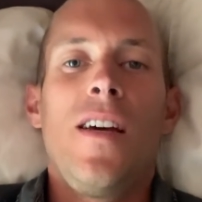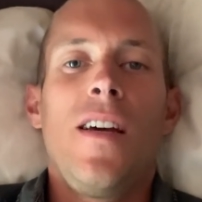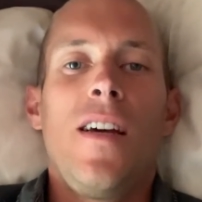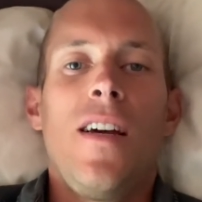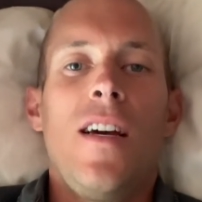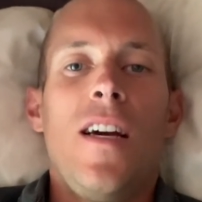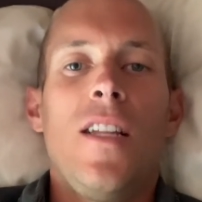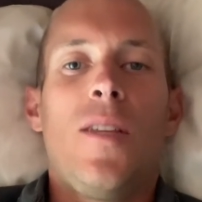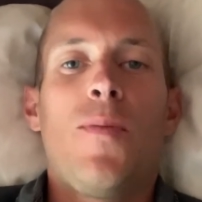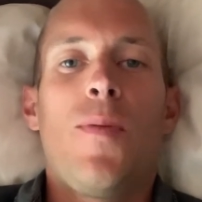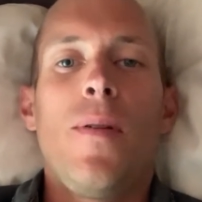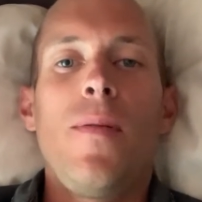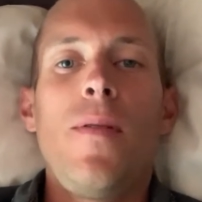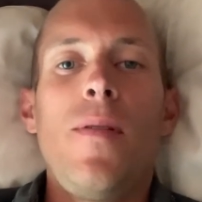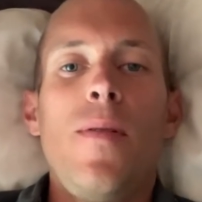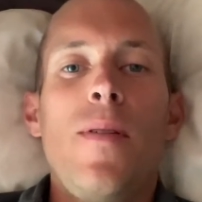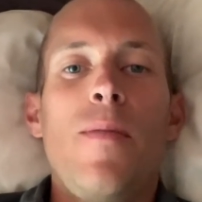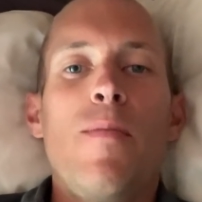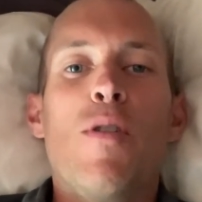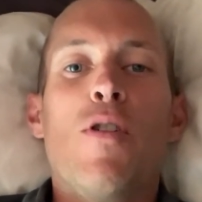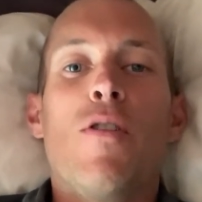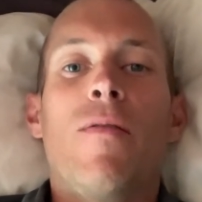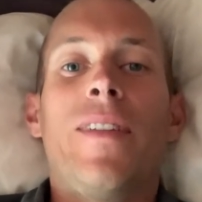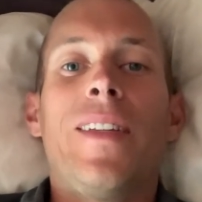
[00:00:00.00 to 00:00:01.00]
it's probably
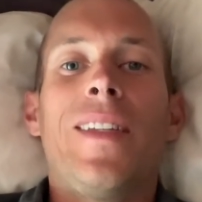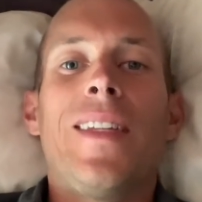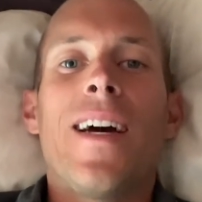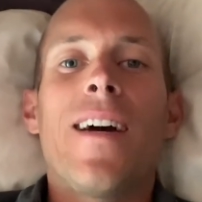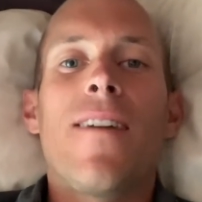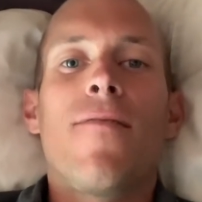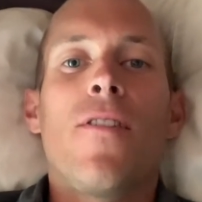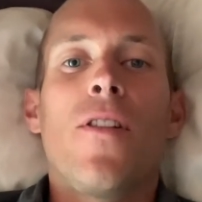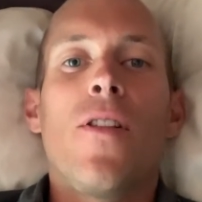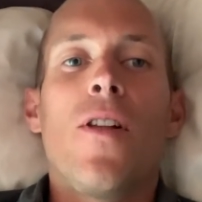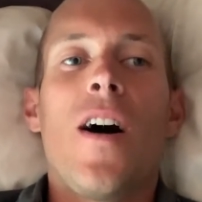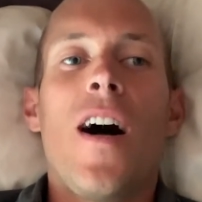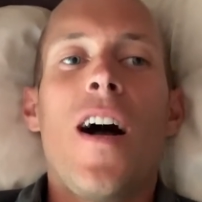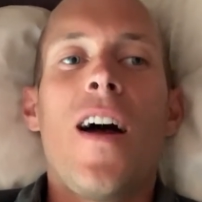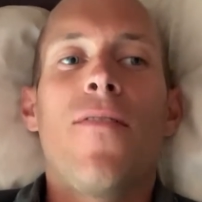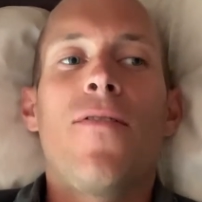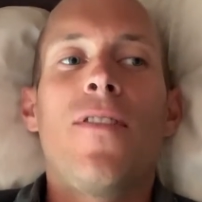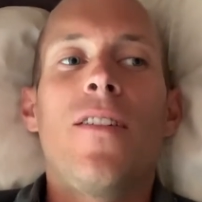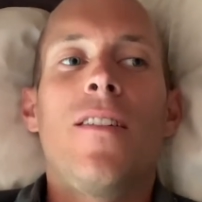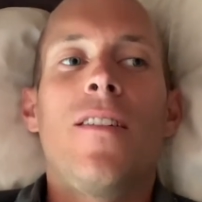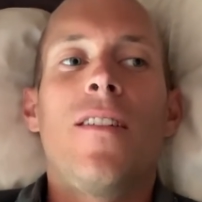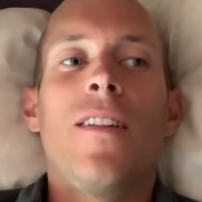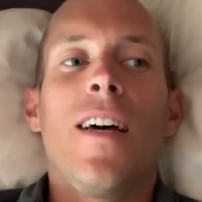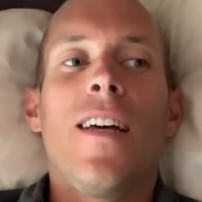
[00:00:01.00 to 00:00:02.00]
more of a day of a
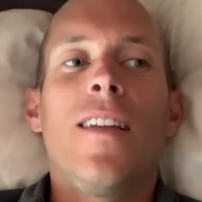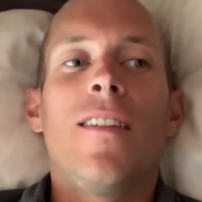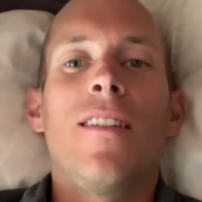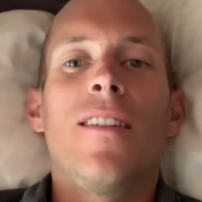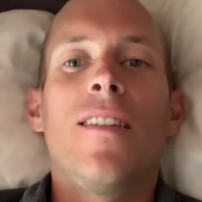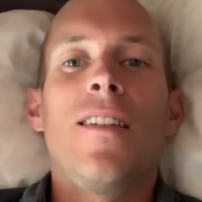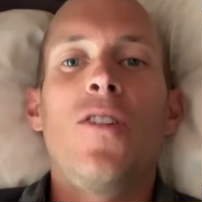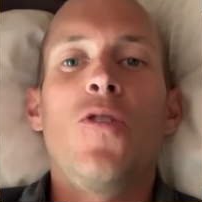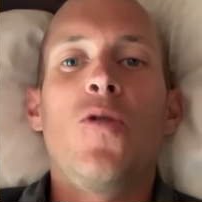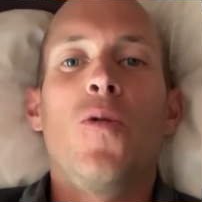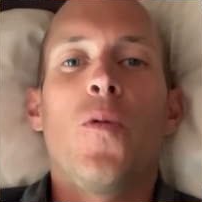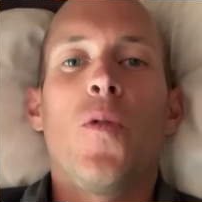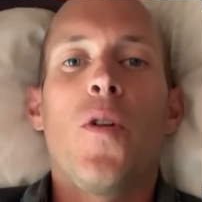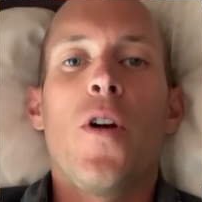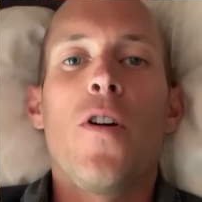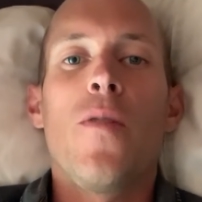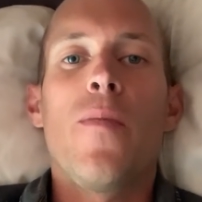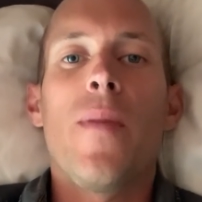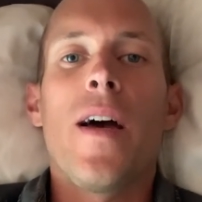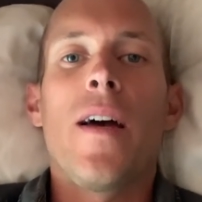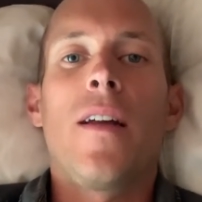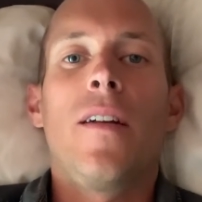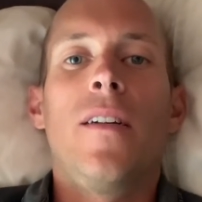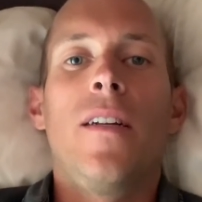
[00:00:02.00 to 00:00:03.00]
life as a digital
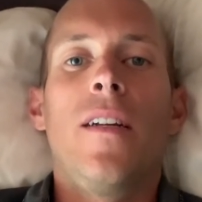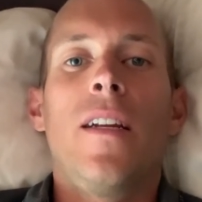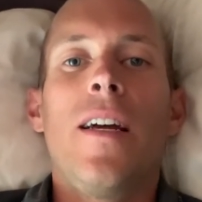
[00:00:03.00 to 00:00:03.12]
nomad.